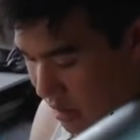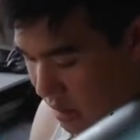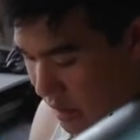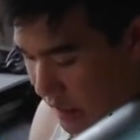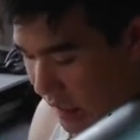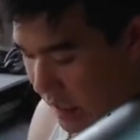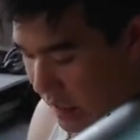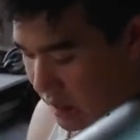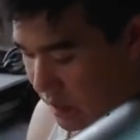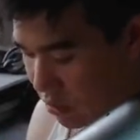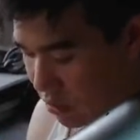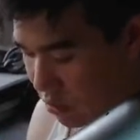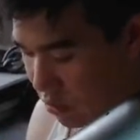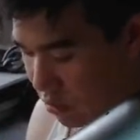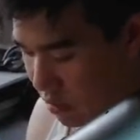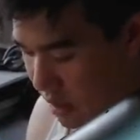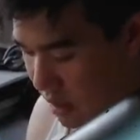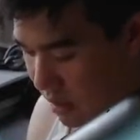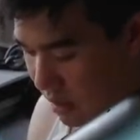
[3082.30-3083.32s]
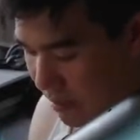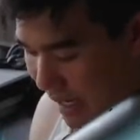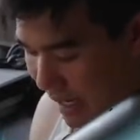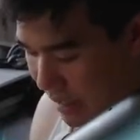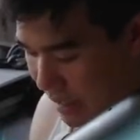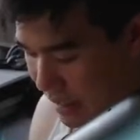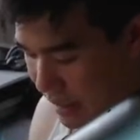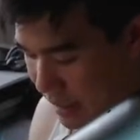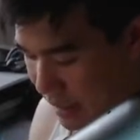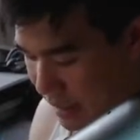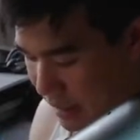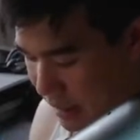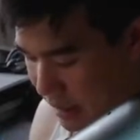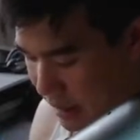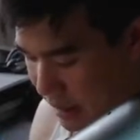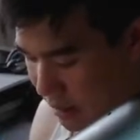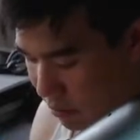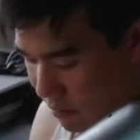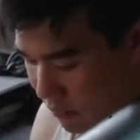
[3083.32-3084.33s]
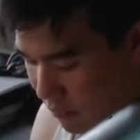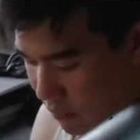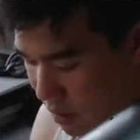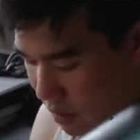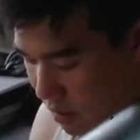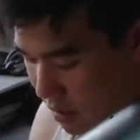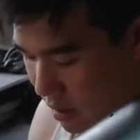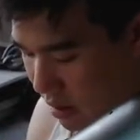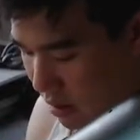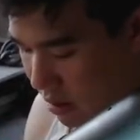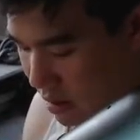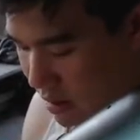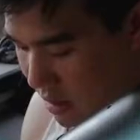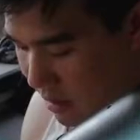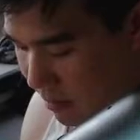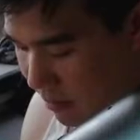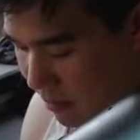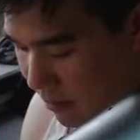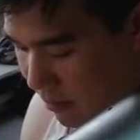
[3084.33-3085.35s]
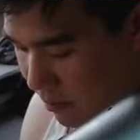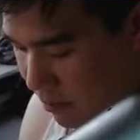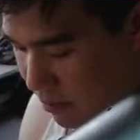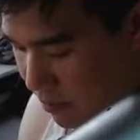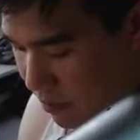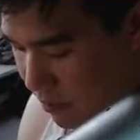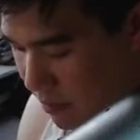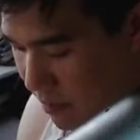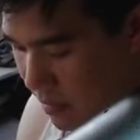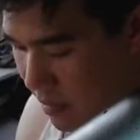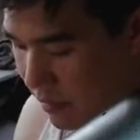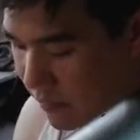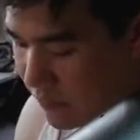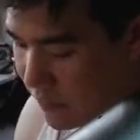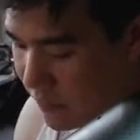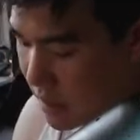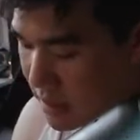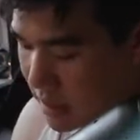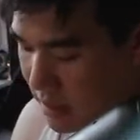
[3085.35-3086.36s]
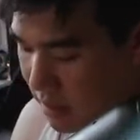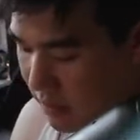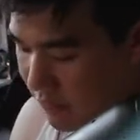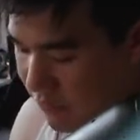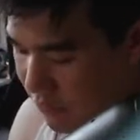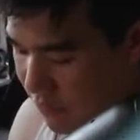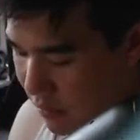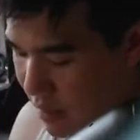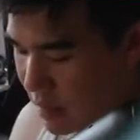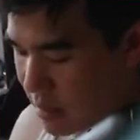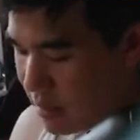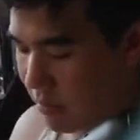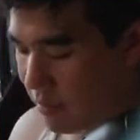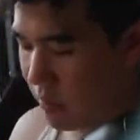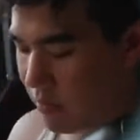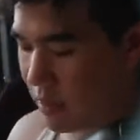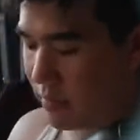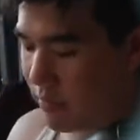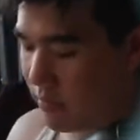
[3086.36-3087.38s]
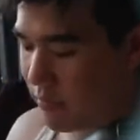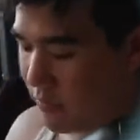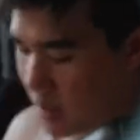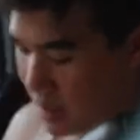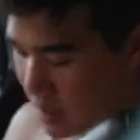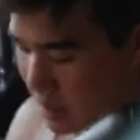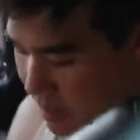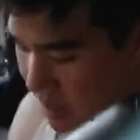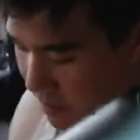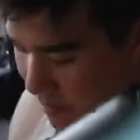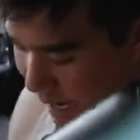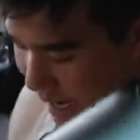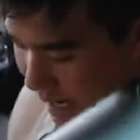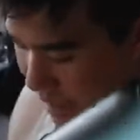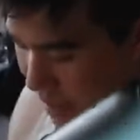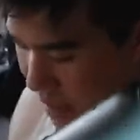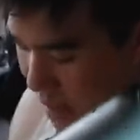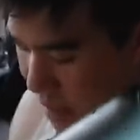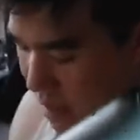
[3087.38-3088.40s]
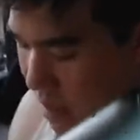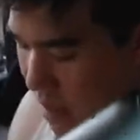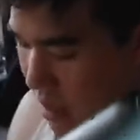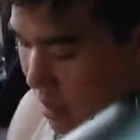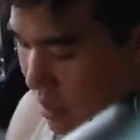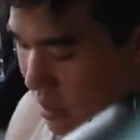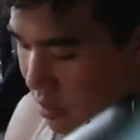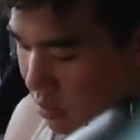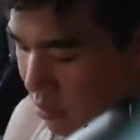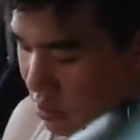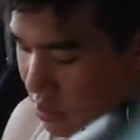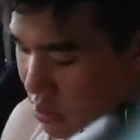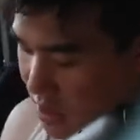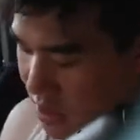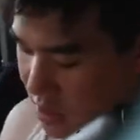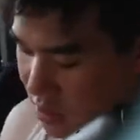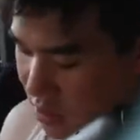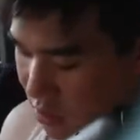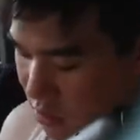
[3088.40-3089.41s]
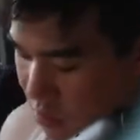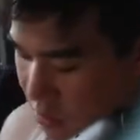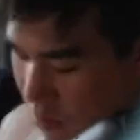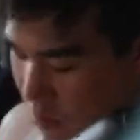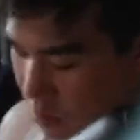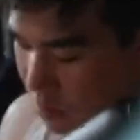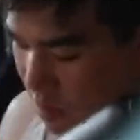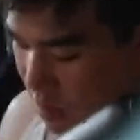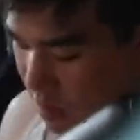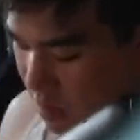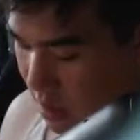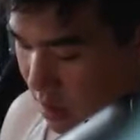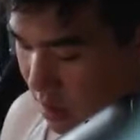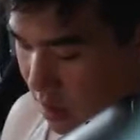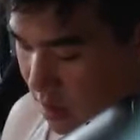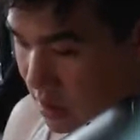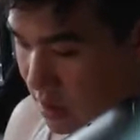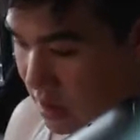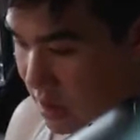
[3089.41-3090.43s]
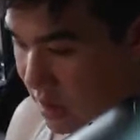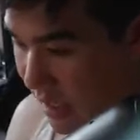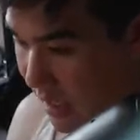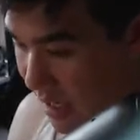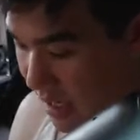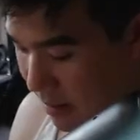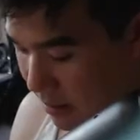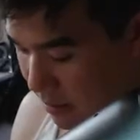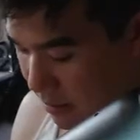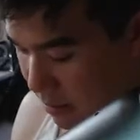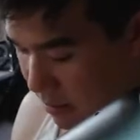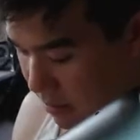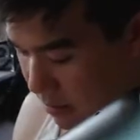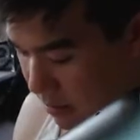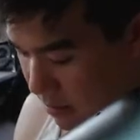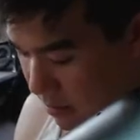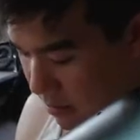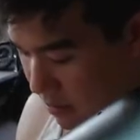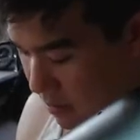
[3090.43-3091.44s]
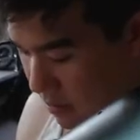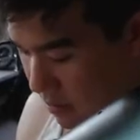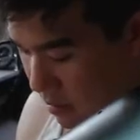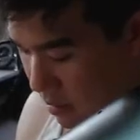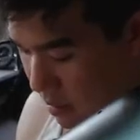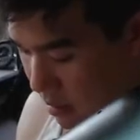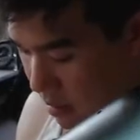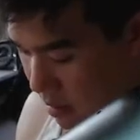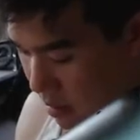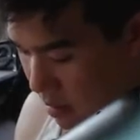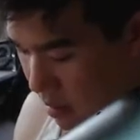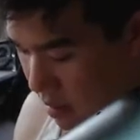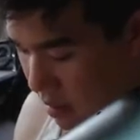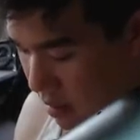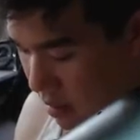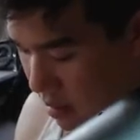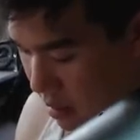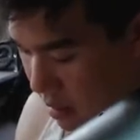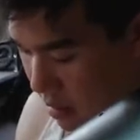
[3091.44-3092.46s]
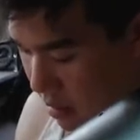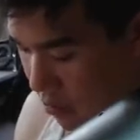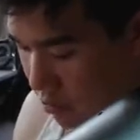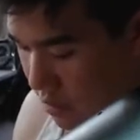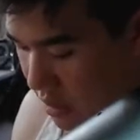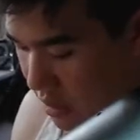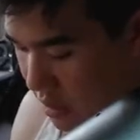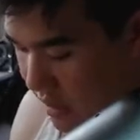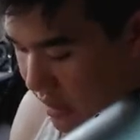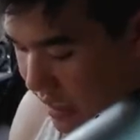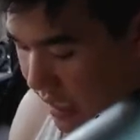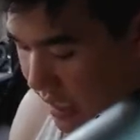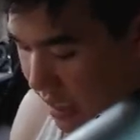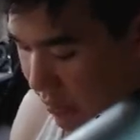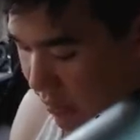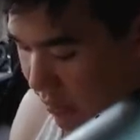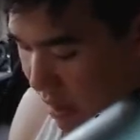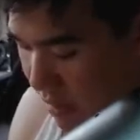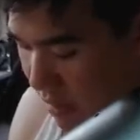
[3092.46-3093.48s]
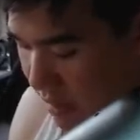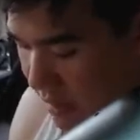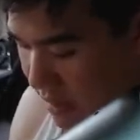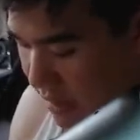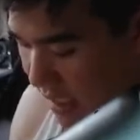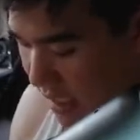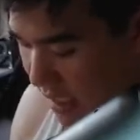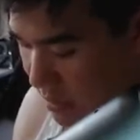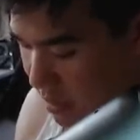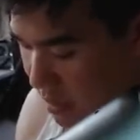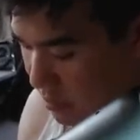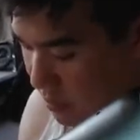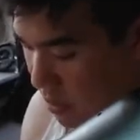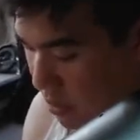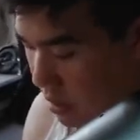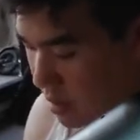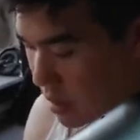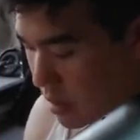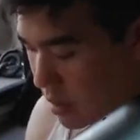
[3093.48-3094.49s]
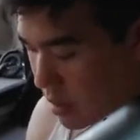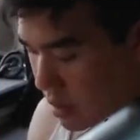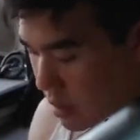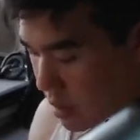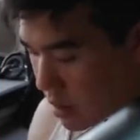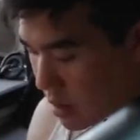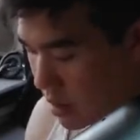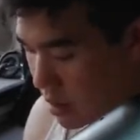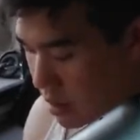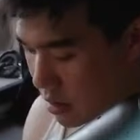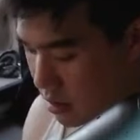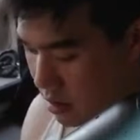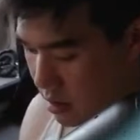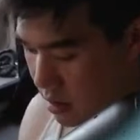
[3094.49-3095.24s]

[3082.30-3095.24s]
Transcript: scene is all kind of balanced. So we've got, some figures in the front, we've got some figures in the back. It's not just all the same, they're all just standing around in the same spot, and